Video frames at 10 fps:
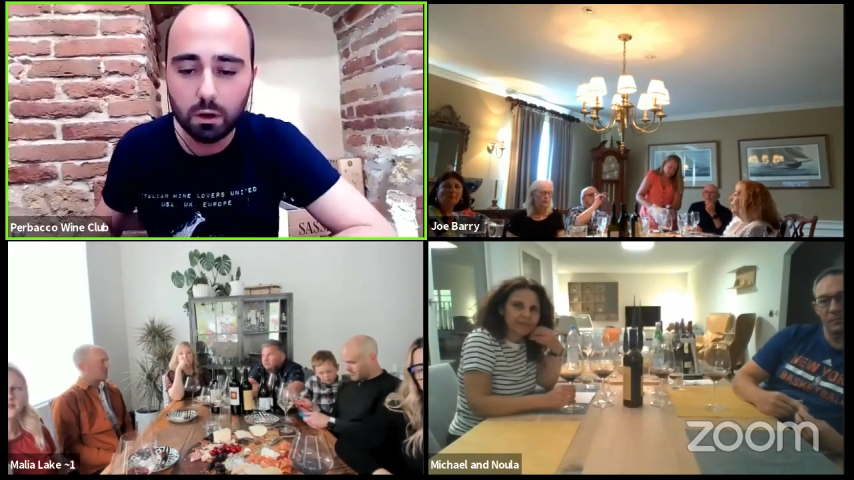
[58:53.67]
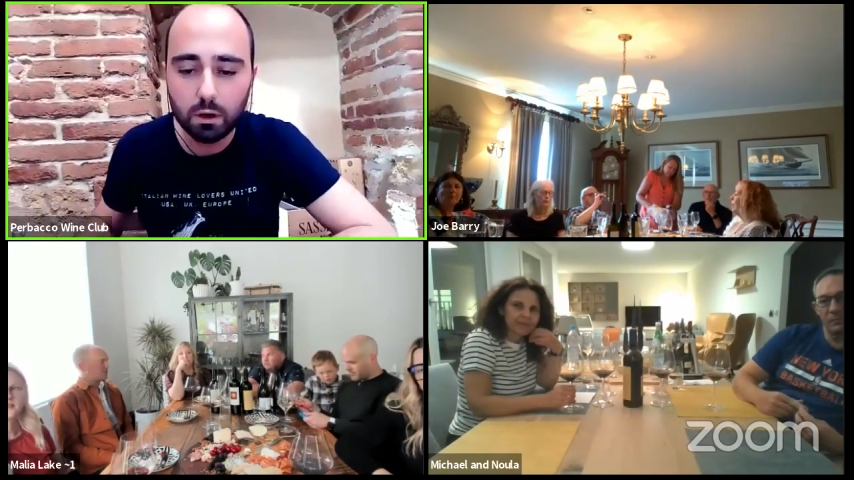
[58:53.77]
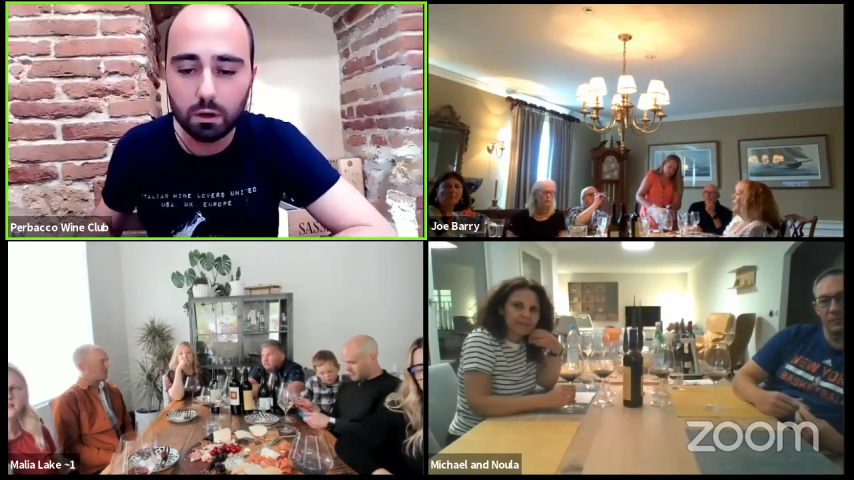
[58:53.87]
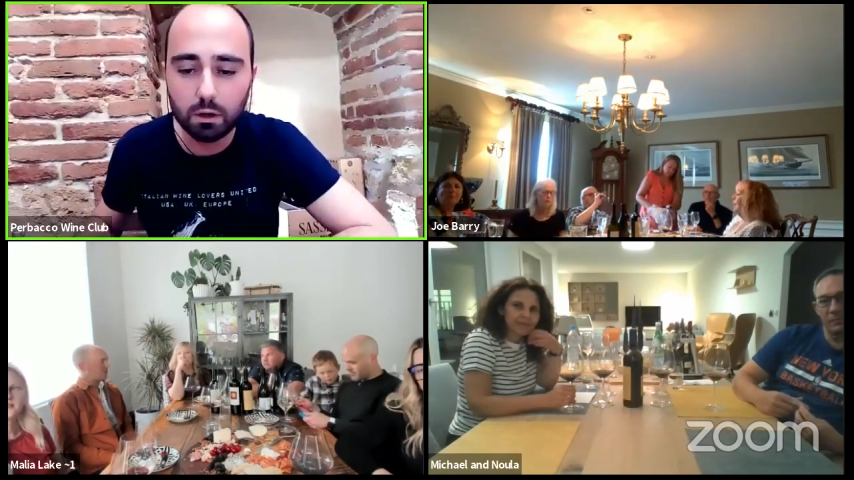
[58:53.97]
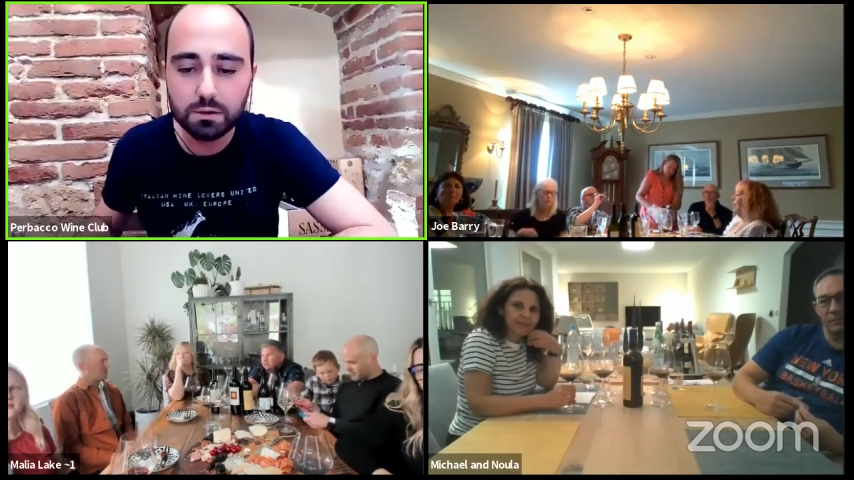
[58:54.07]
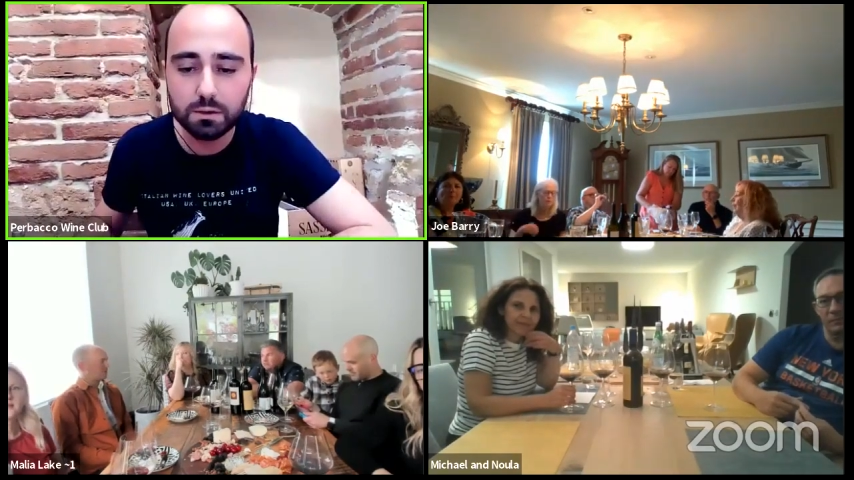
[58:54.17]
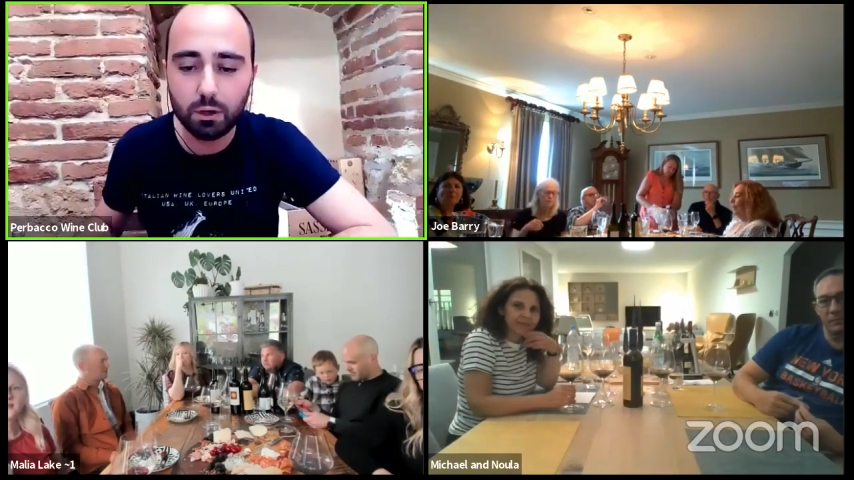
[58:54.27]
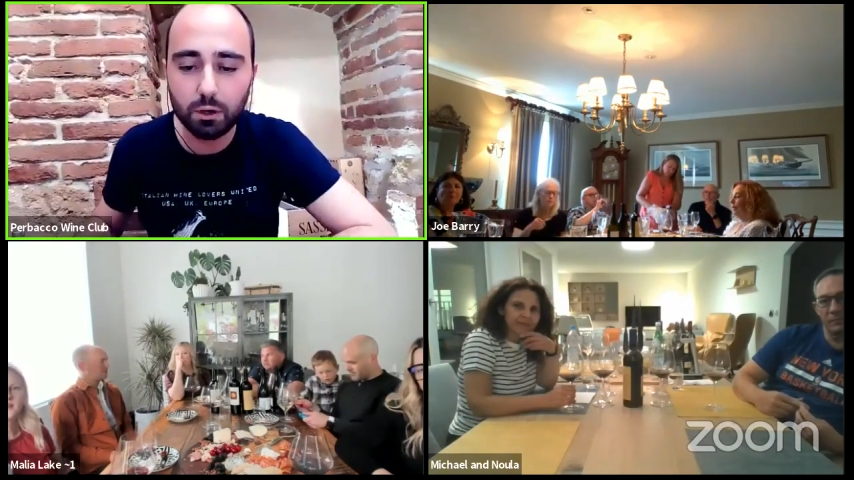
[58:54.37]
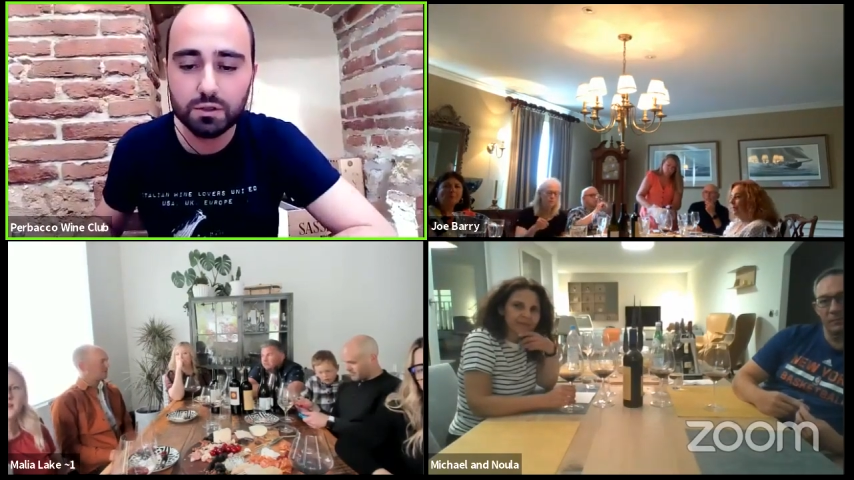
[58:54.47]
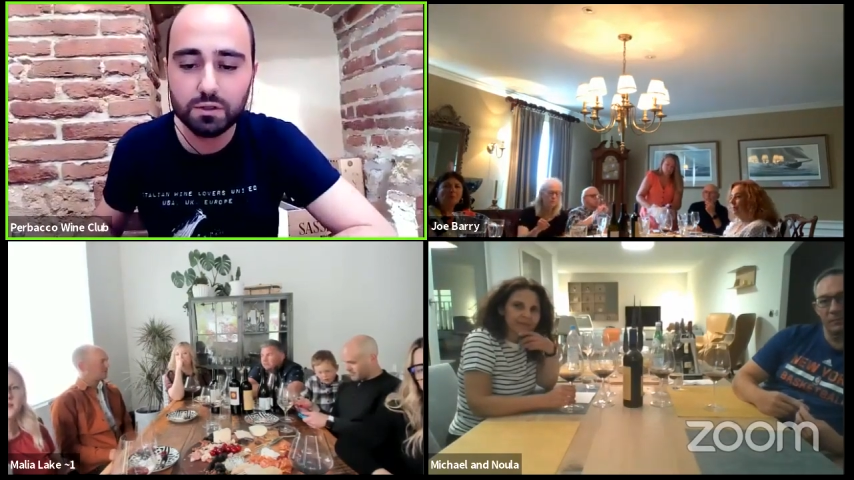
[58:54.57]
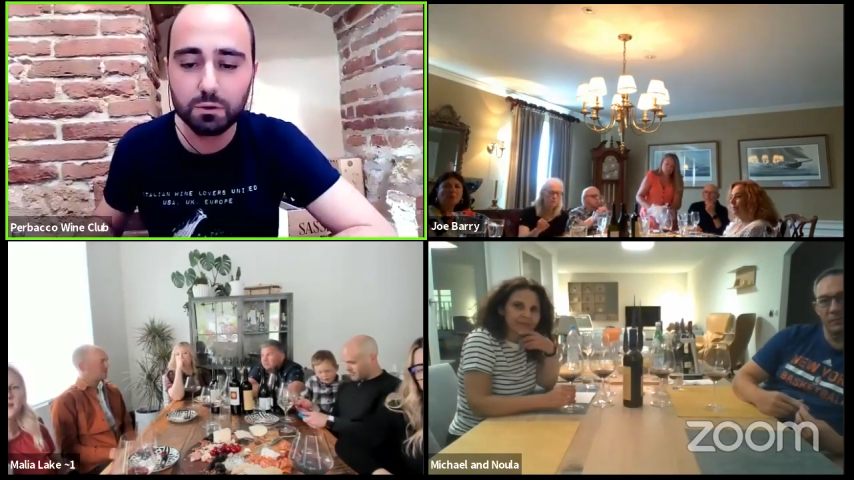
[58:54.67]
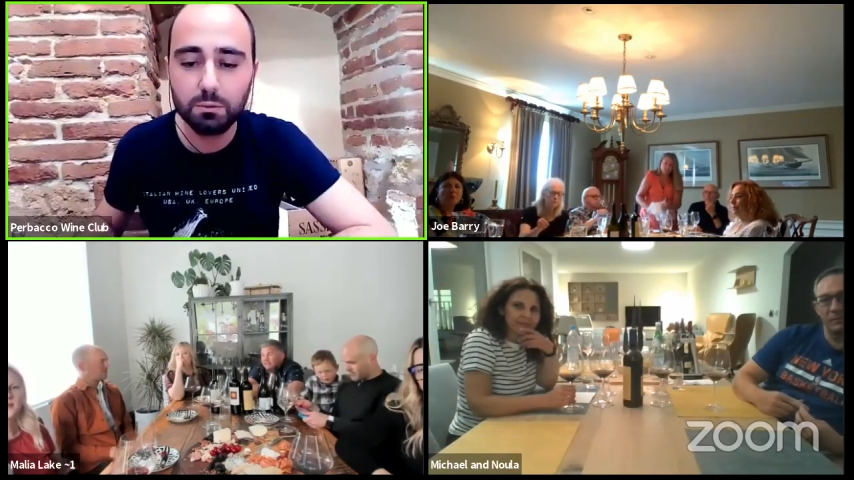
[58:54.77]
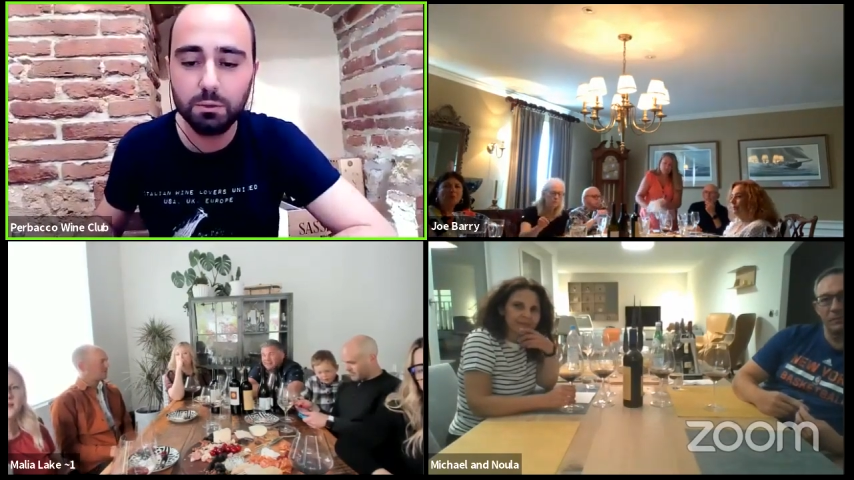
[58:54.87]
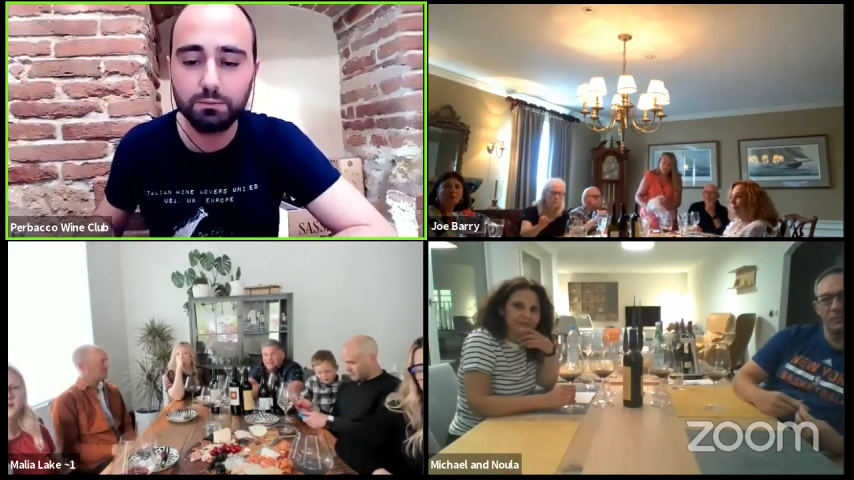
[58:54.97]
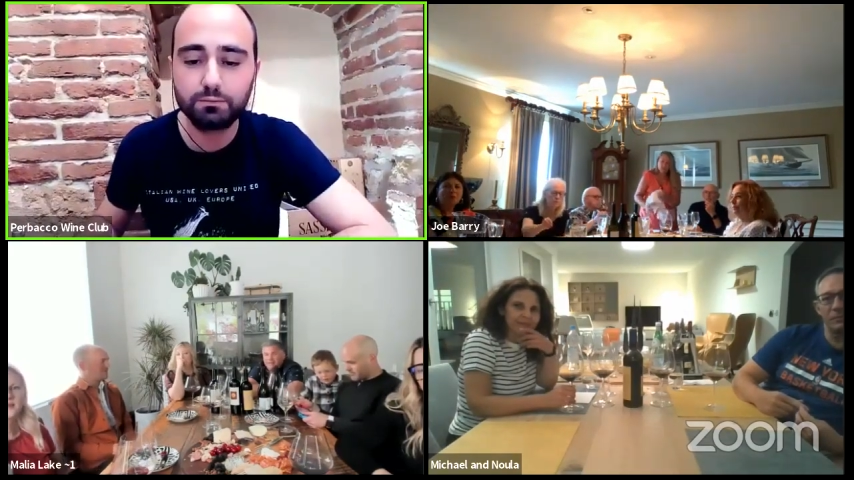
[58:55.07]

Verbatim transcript: on, on Zoom.